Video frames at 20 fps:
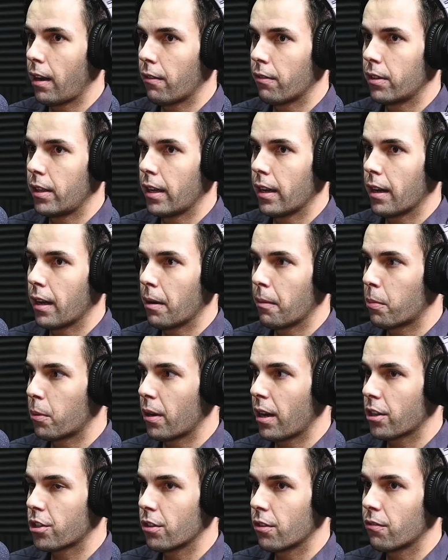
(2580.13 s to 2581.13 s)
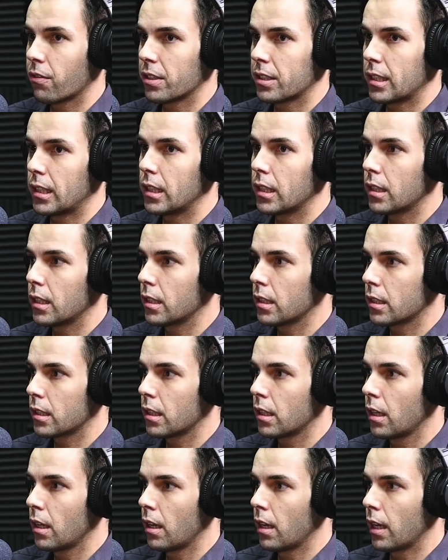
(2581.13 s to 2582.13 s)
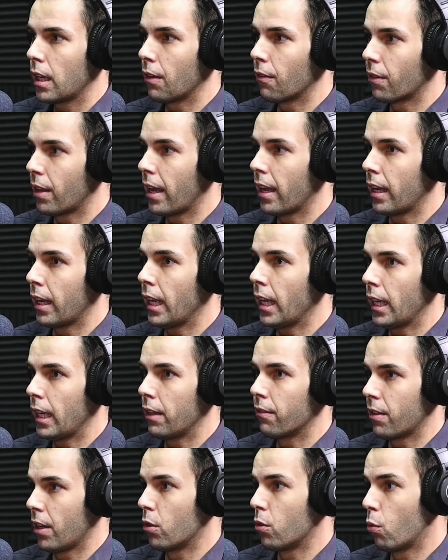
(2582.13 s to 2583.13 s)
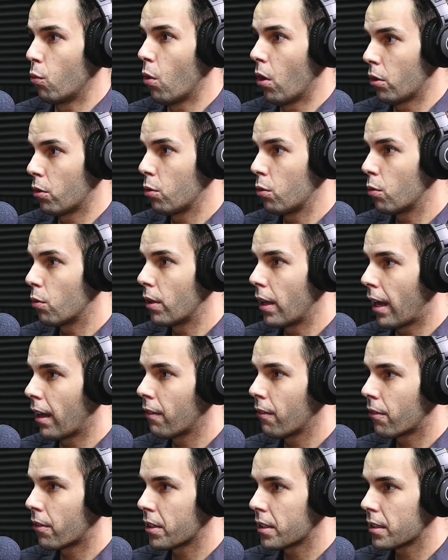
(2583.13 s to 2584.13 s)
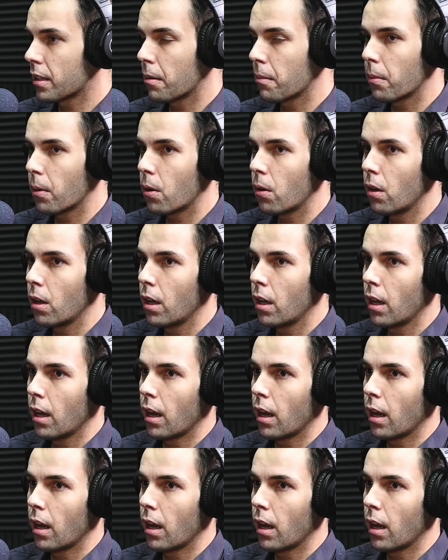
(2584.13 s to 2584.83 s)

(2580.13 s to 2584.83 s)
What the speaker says: of their production facilities if they do want to do that, for example.